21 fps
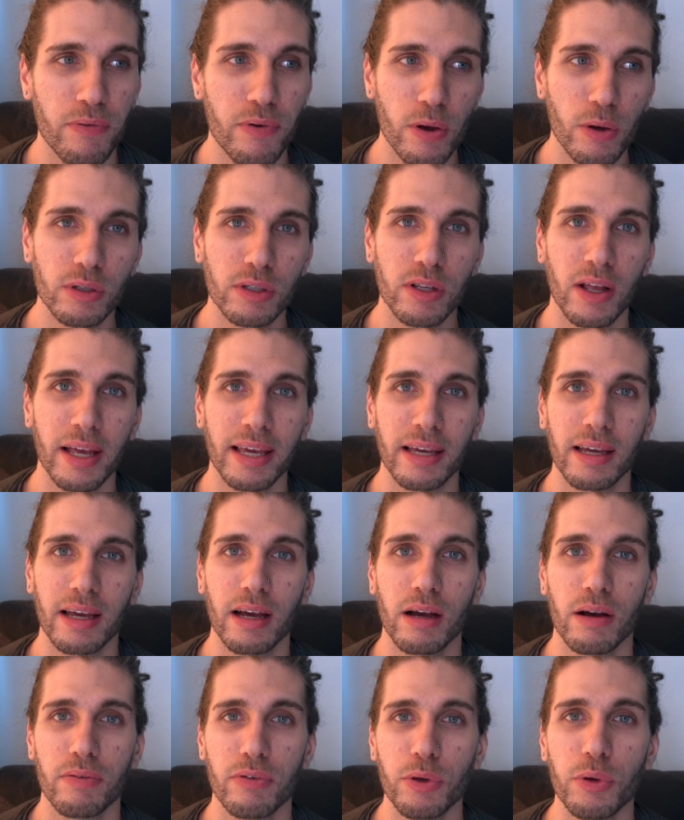feels like
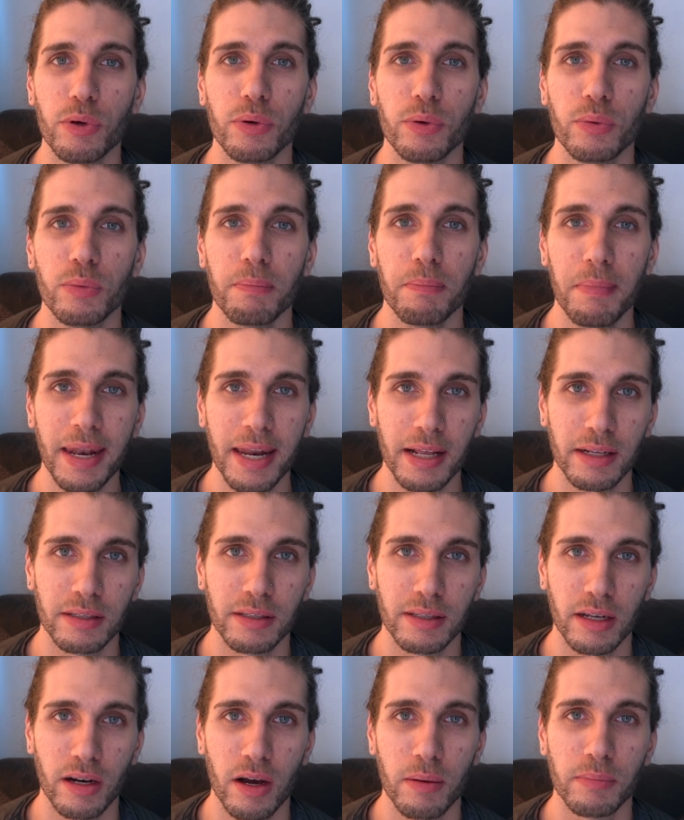a few
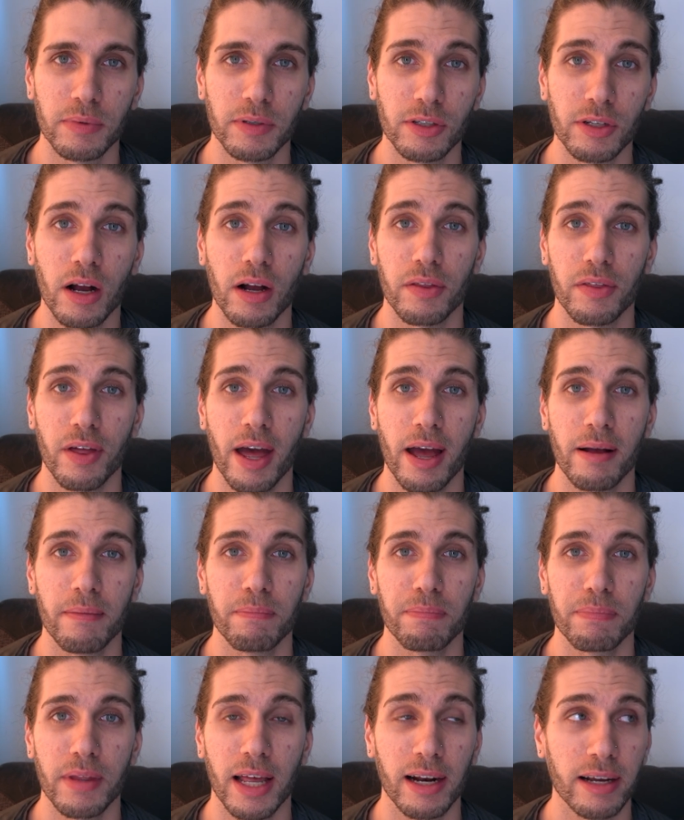minutes that I'm stuck there
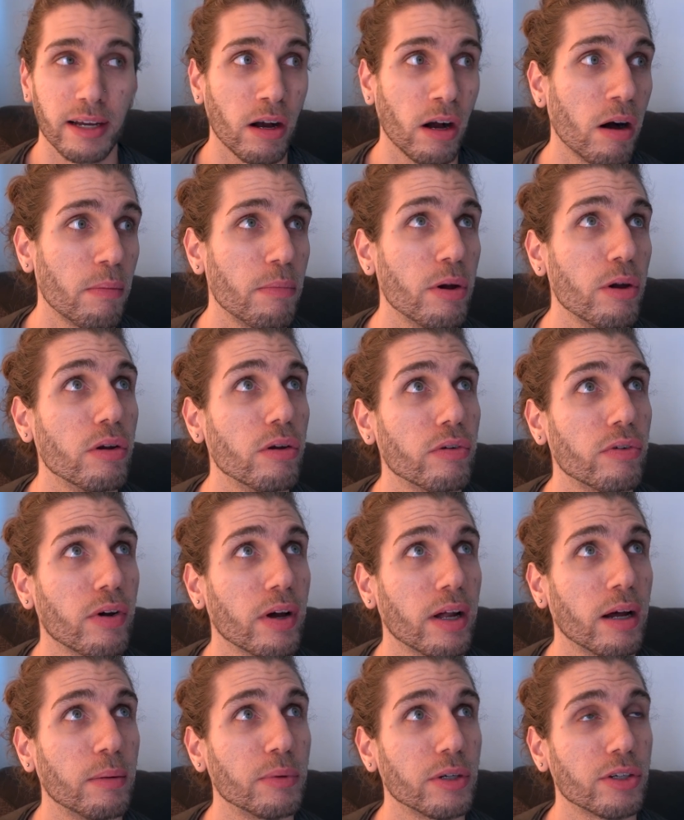and I can't move
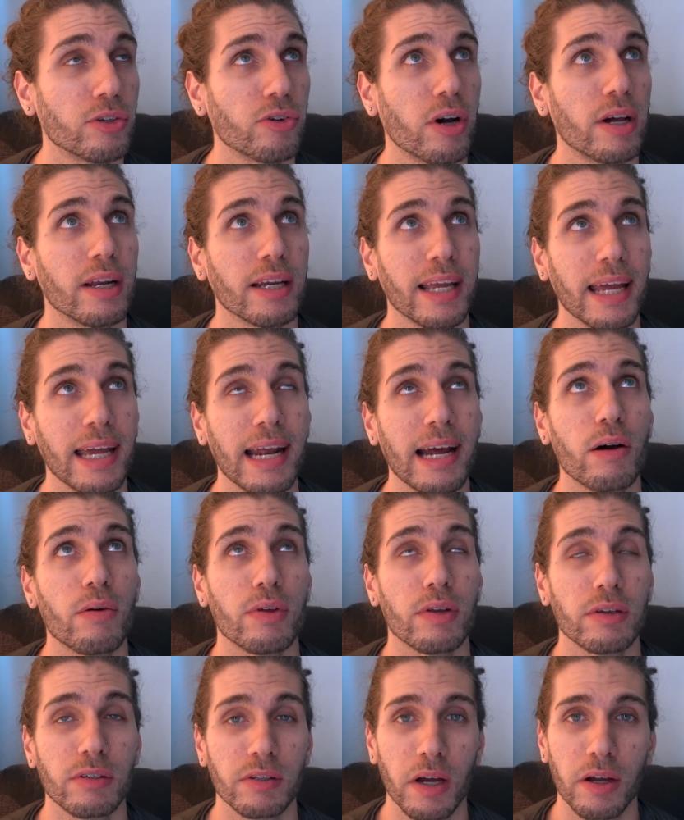and I'm just trying to get out
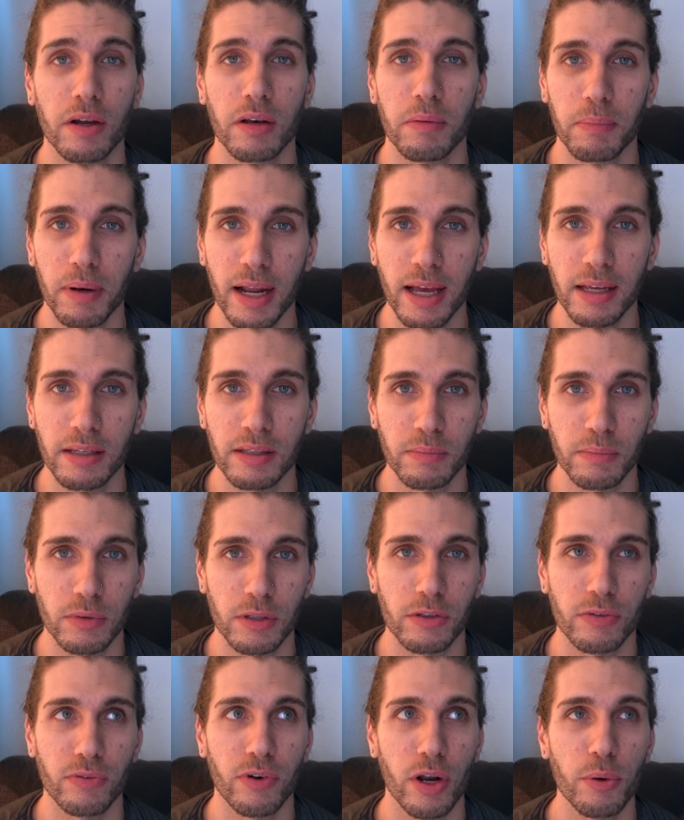of this sunken place. I'm
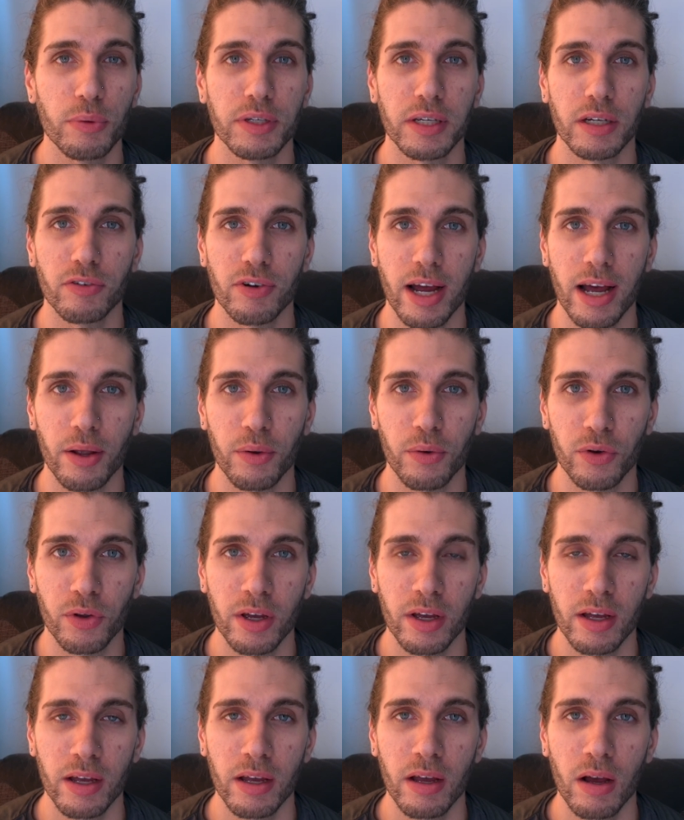just floating around,
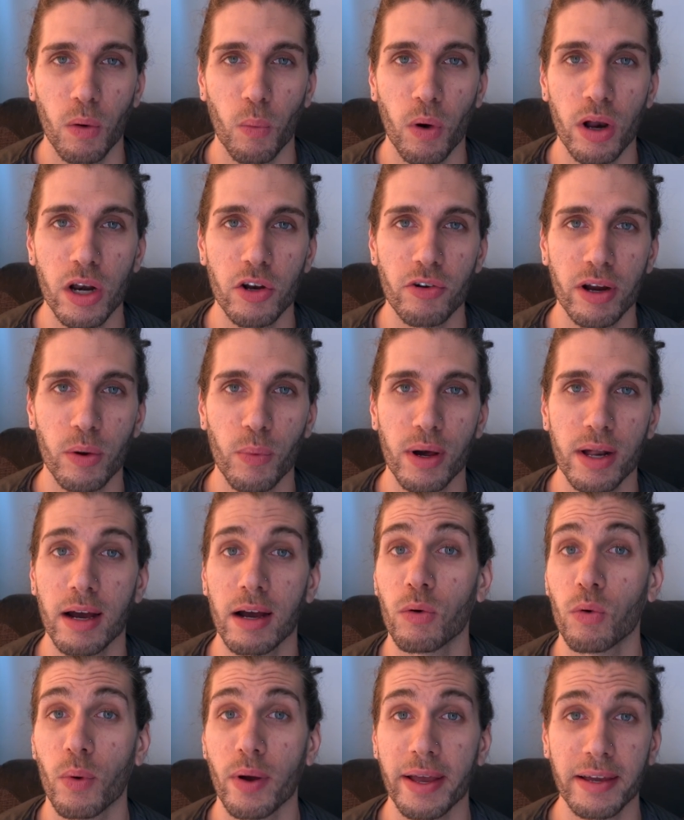wondering when
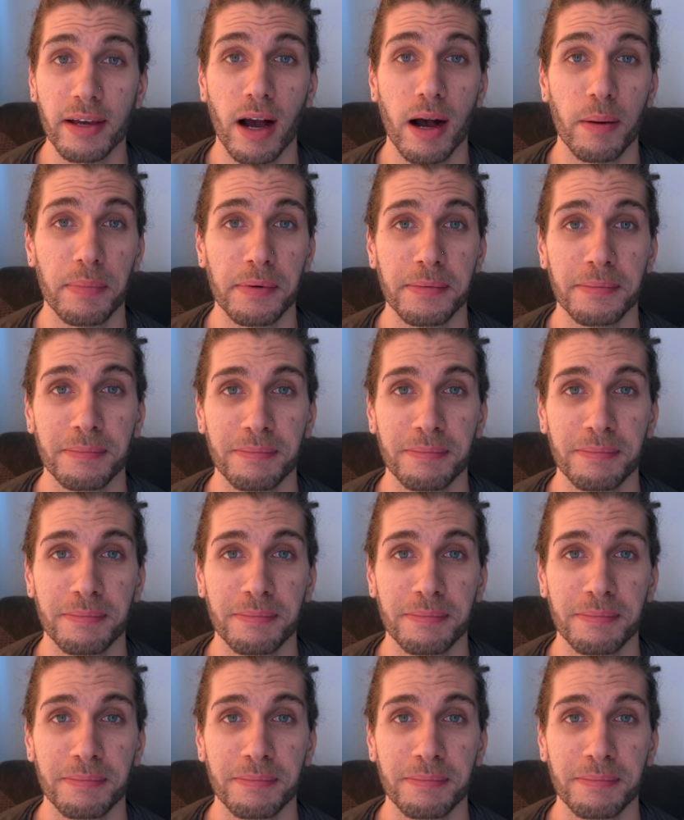I will wake up.